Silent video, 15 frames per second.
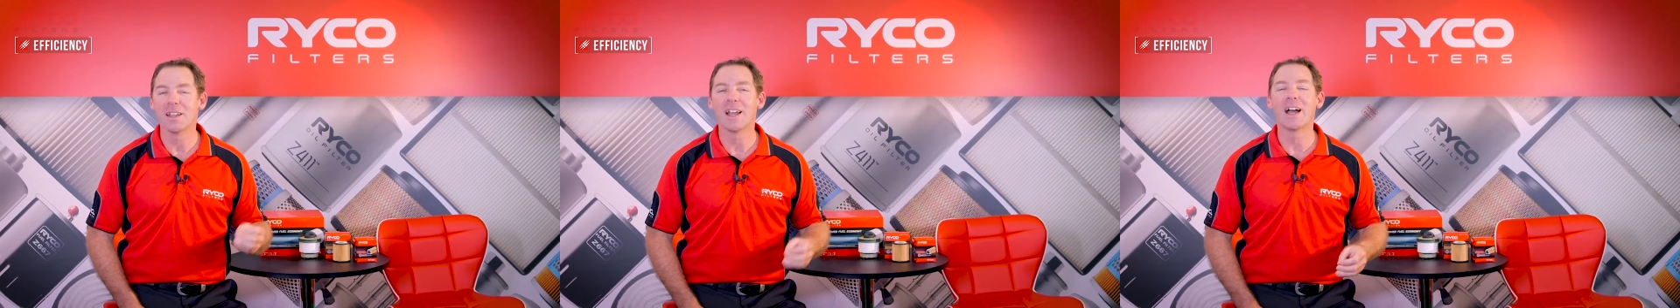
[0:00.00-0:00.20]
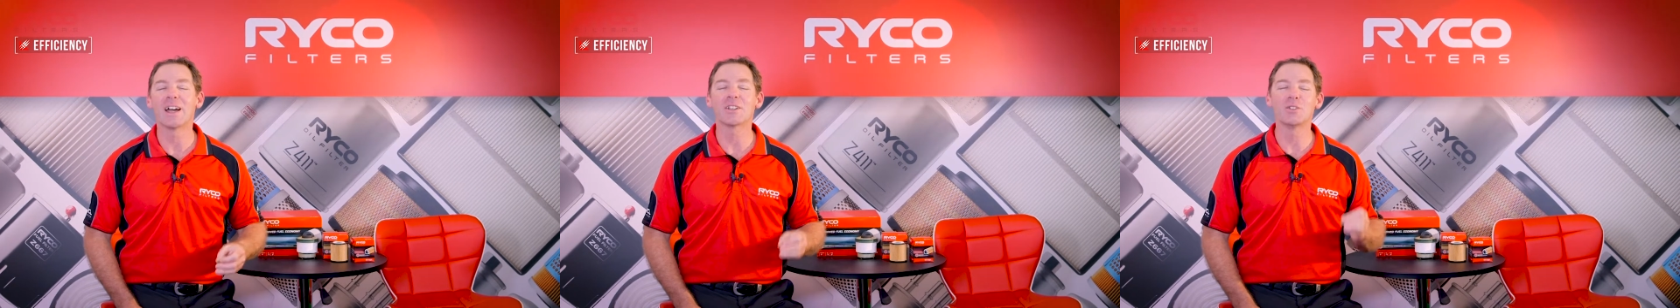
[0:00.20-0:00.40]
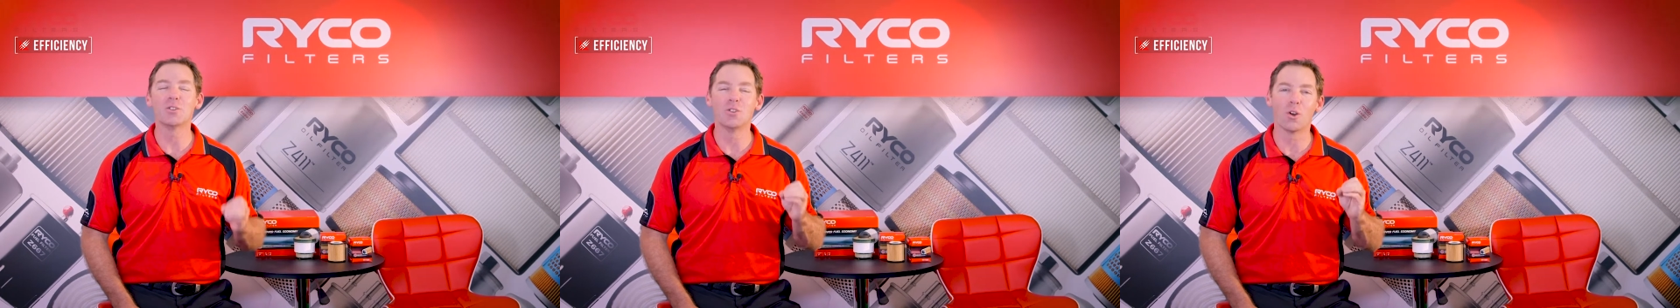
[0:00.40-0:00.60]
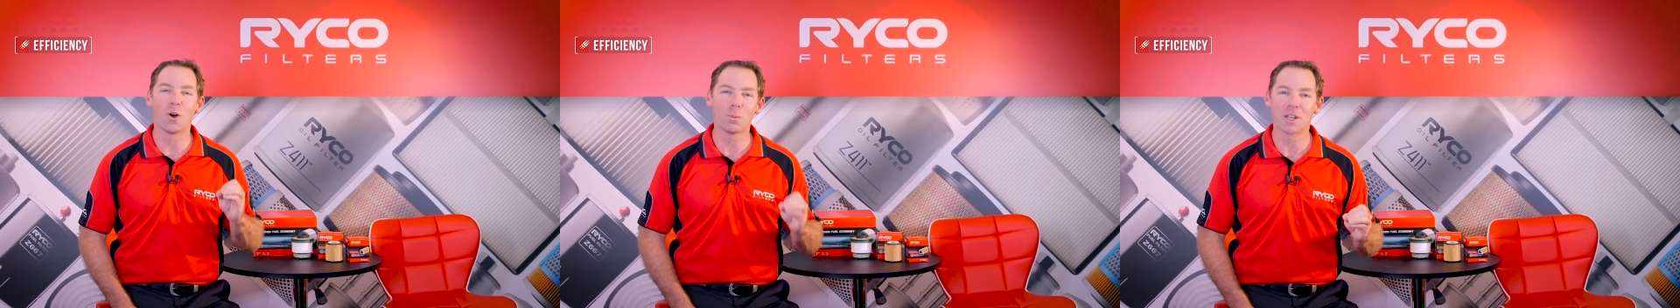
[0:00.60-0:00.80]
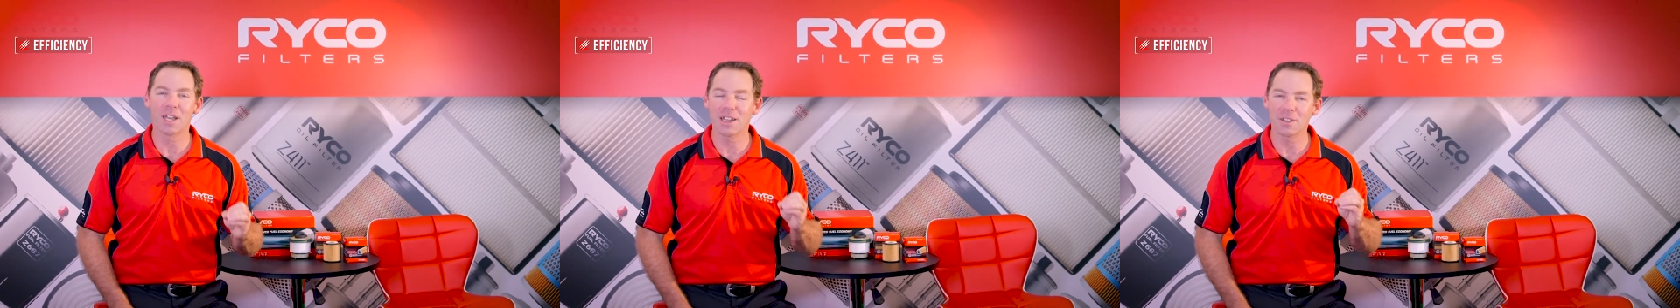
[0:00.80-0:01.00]
at a
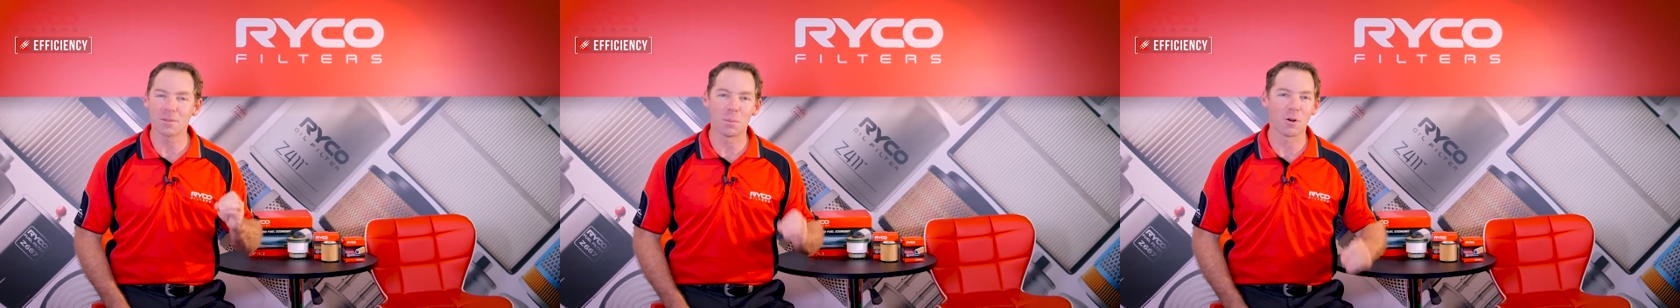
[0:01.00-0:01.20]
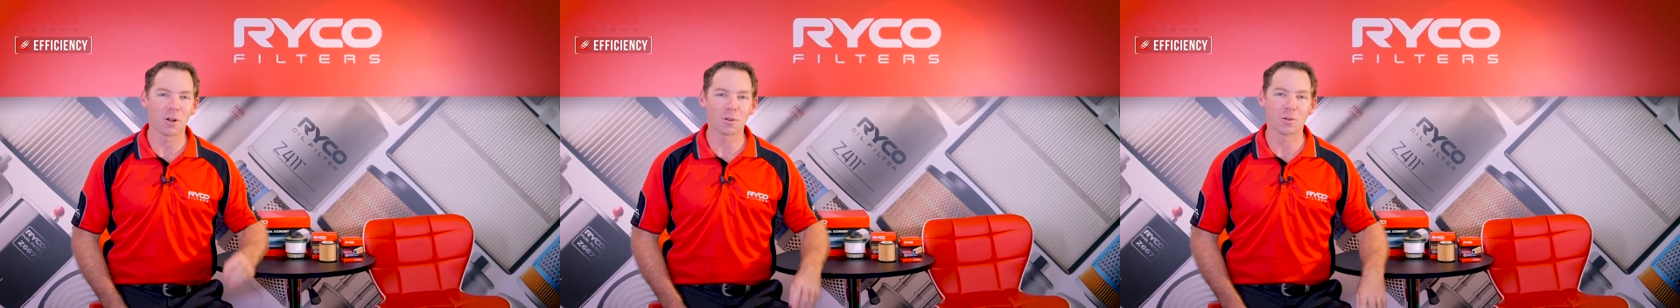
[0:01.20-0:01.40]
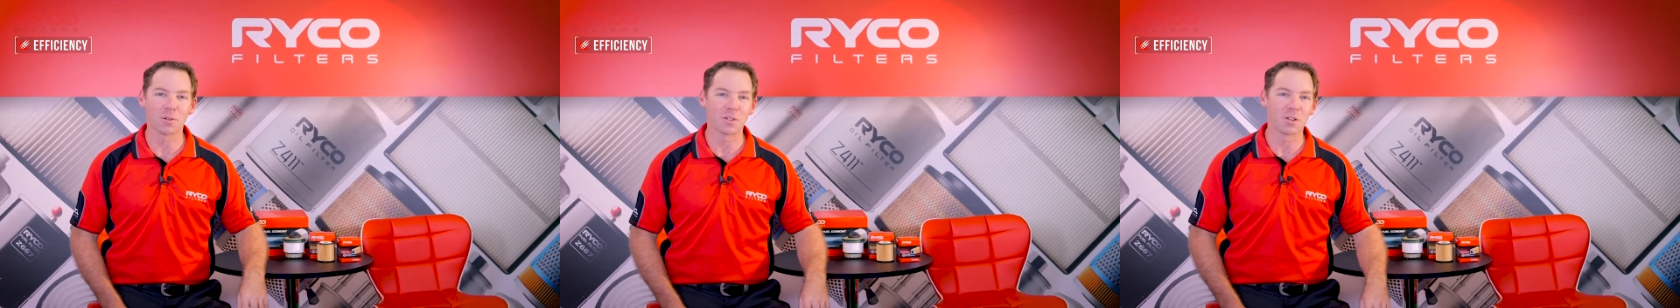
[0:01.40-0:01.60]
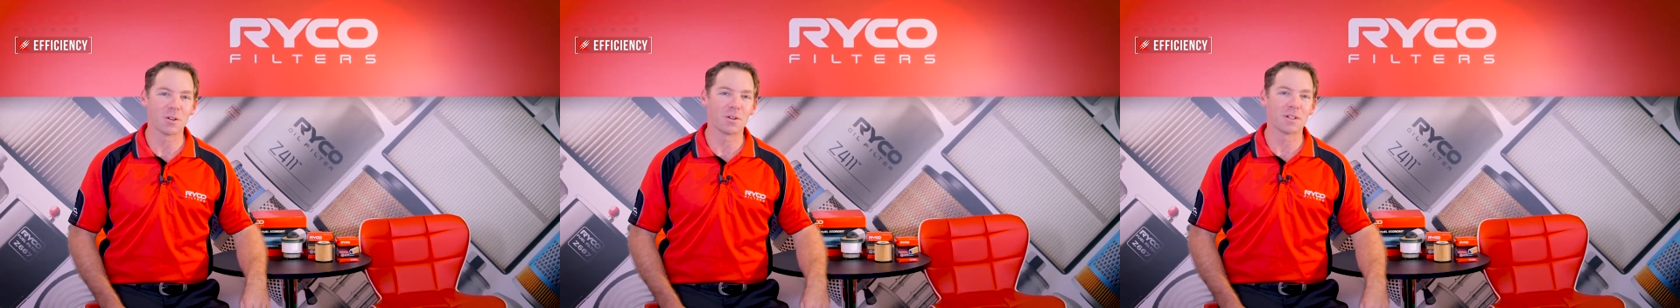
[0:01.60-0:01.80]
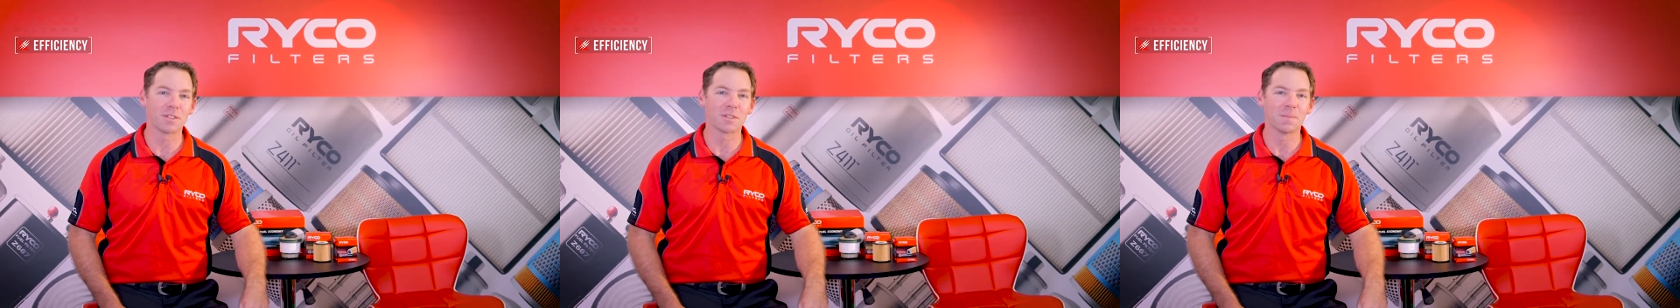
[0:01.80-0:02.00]
nominated micron
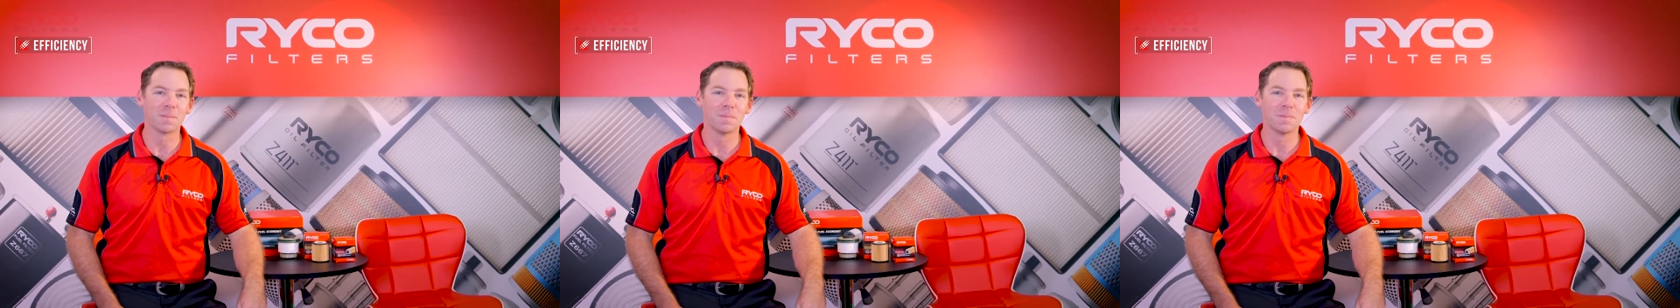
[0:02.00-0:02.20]
size.